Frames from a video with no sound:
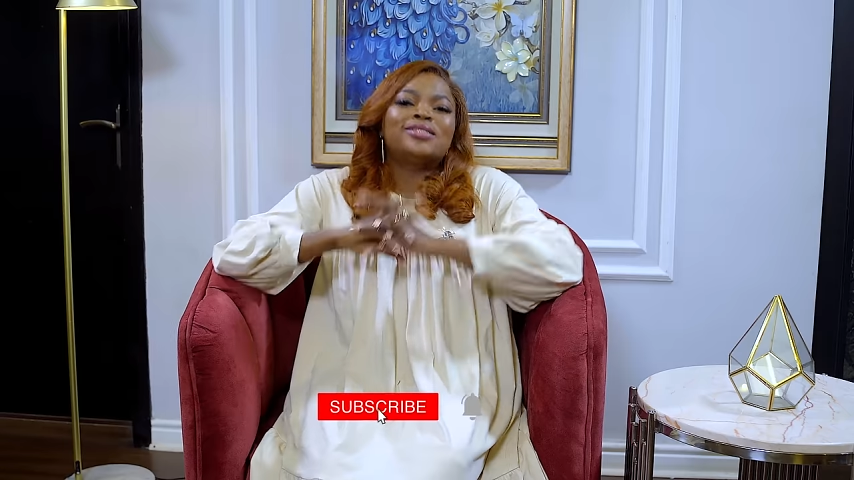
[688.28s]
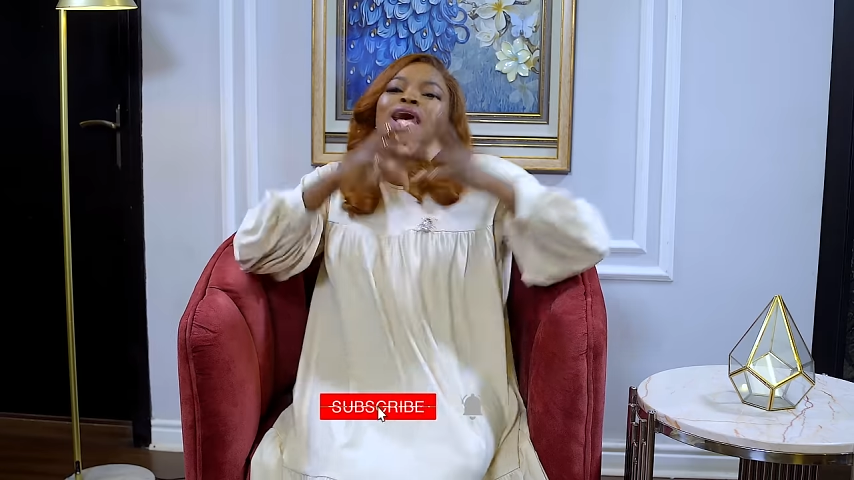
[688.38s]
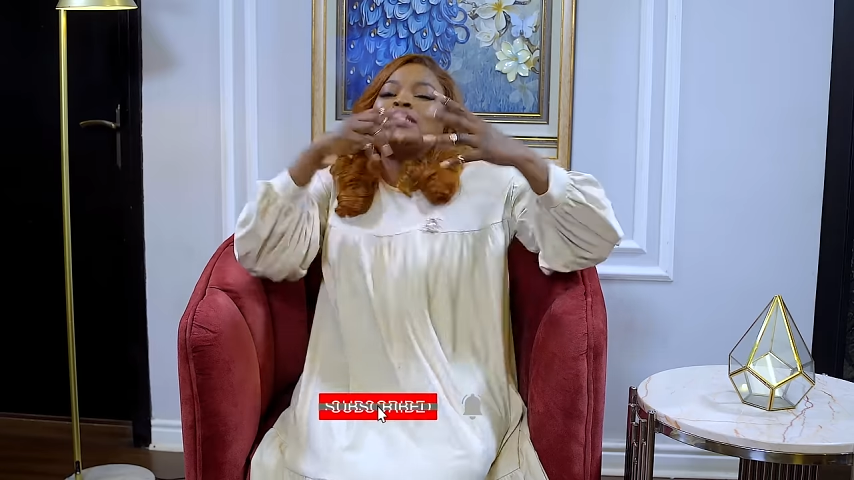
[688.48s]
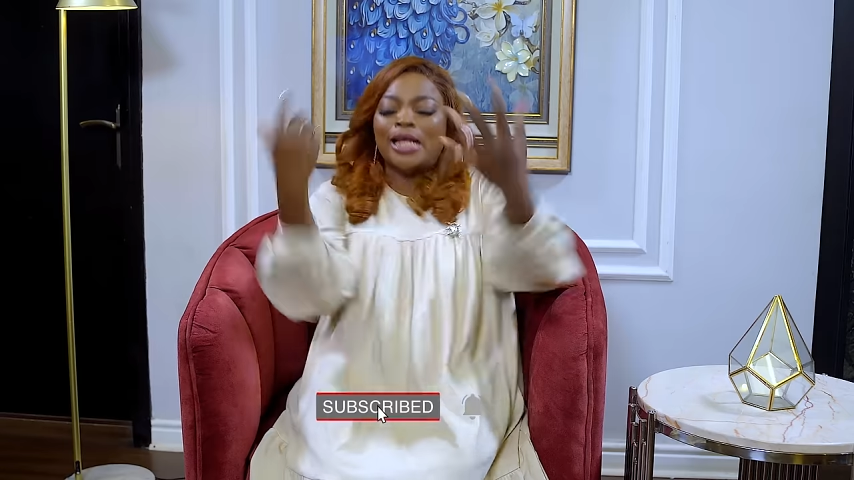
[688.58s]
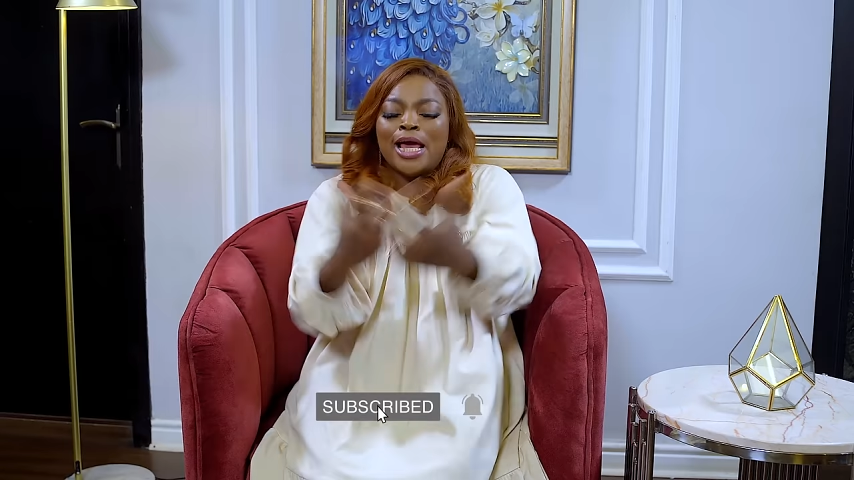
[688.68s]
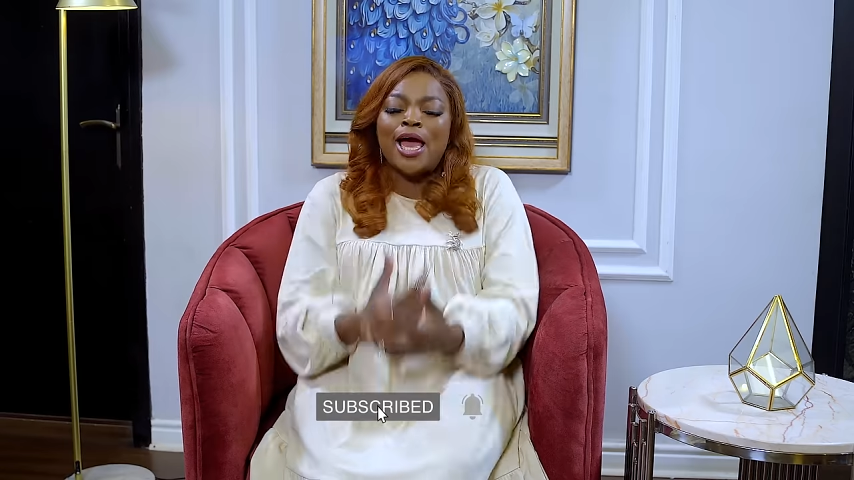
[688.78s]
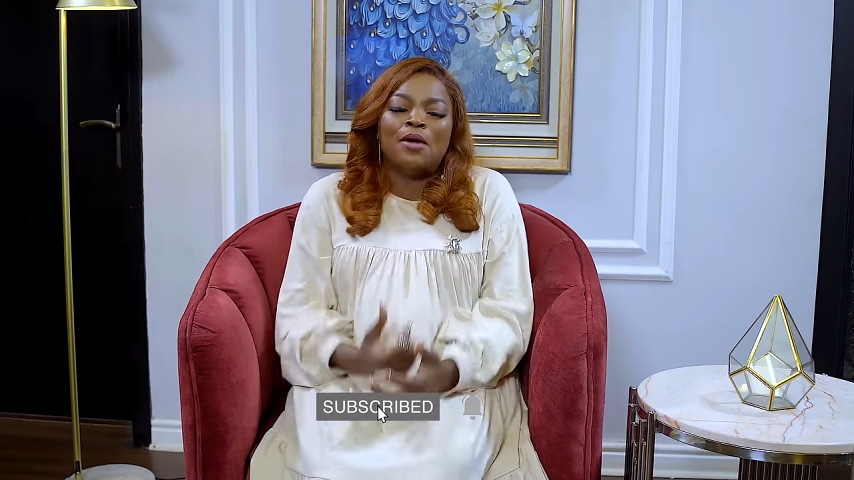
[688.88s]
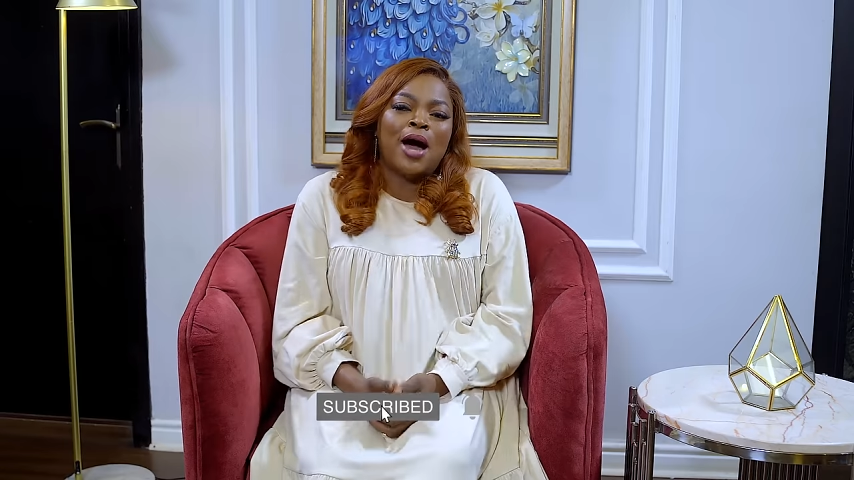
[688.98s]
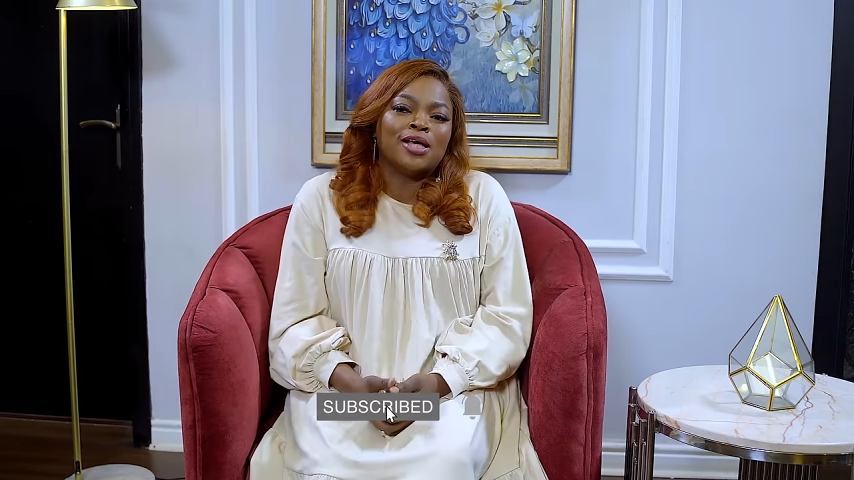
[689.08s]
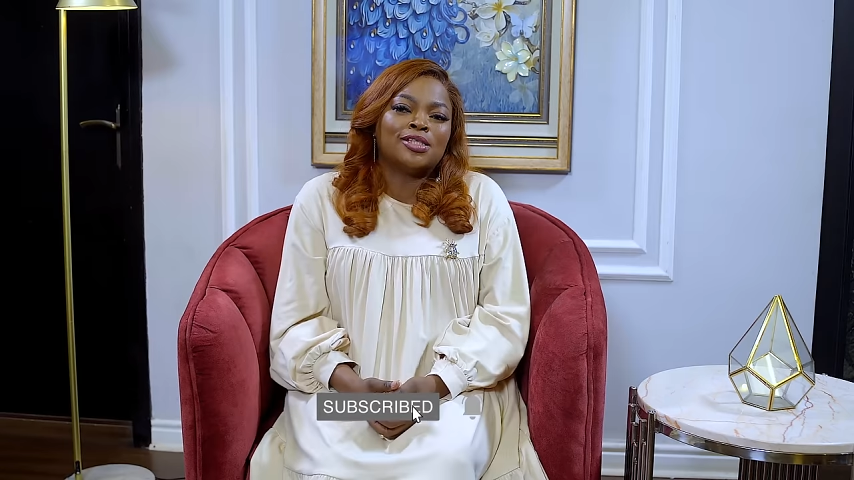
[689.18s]
See as I
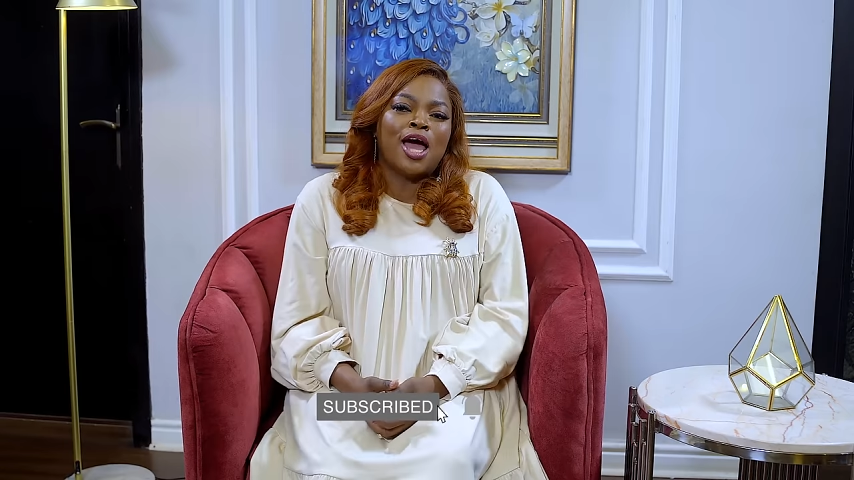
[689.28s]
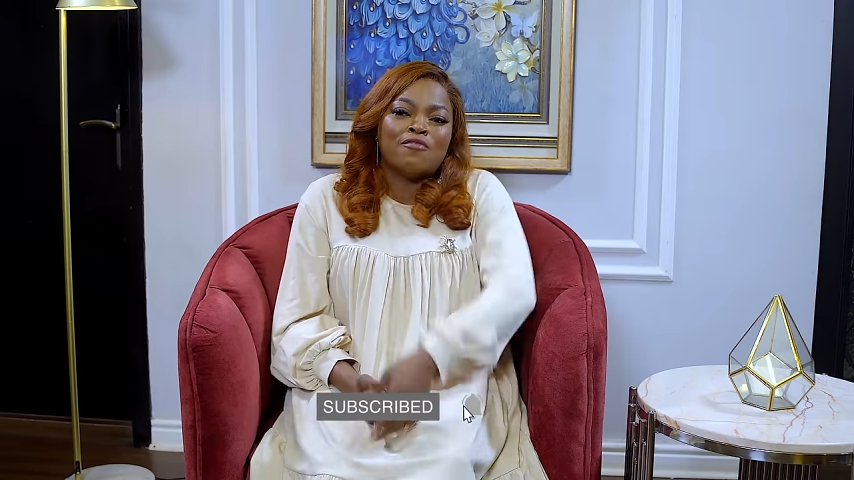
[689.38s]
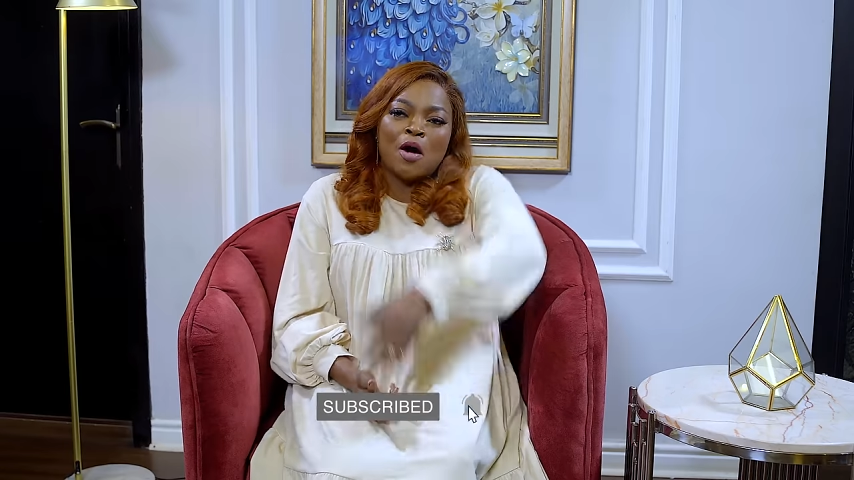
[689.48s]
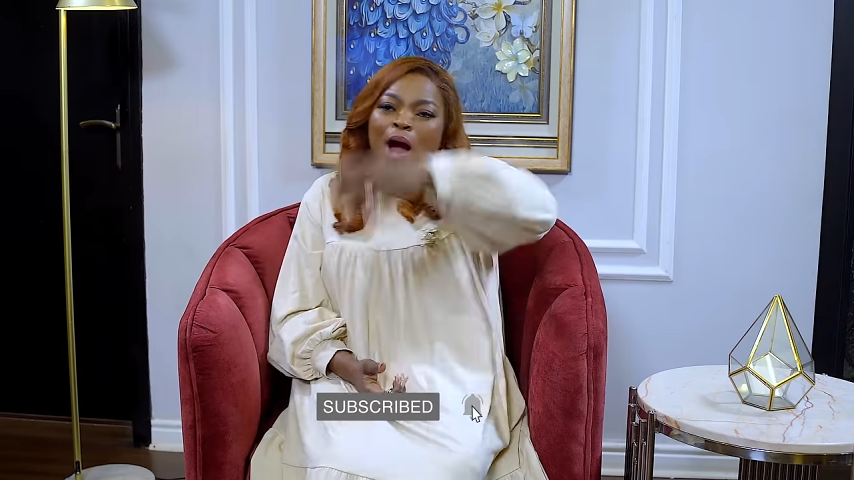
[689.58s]
behave myself,